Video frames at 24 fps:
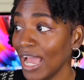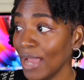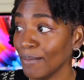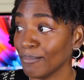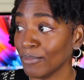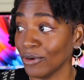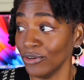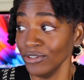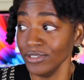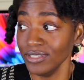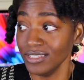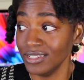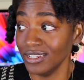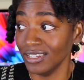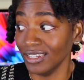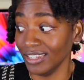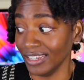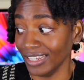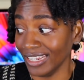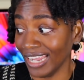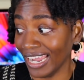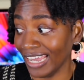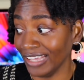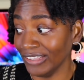
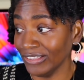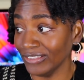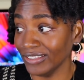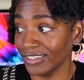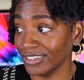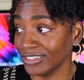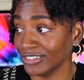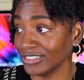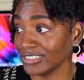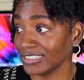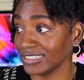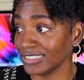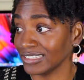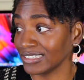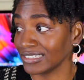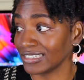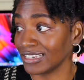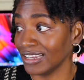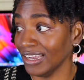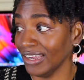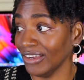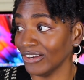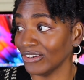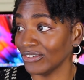Personally, I think you should just
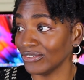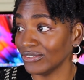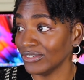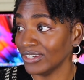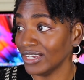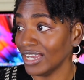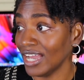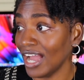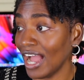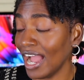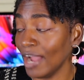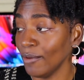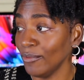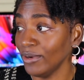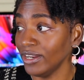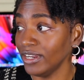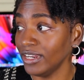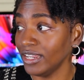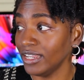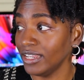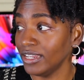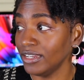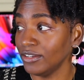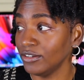go. I went
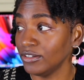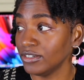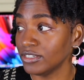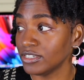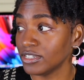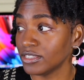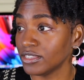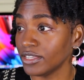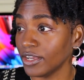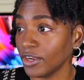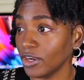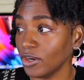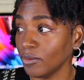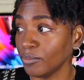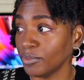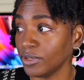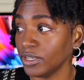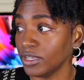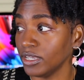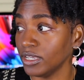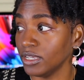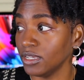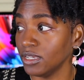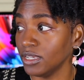into
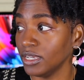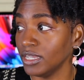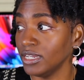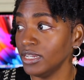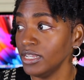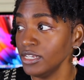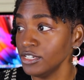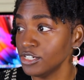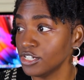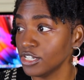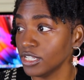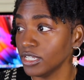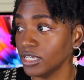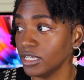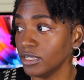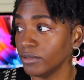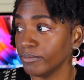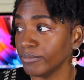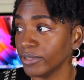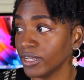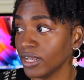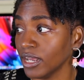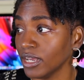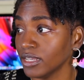therapy initially
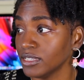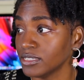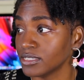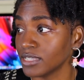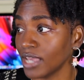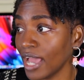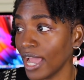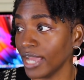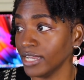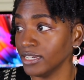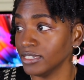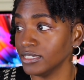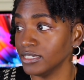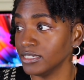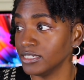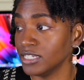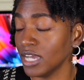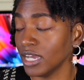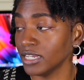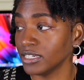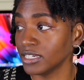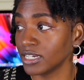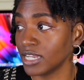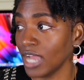because I
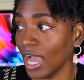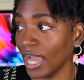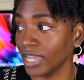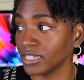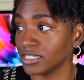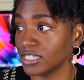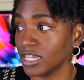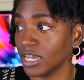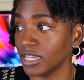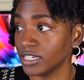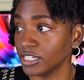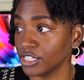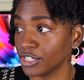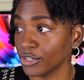got done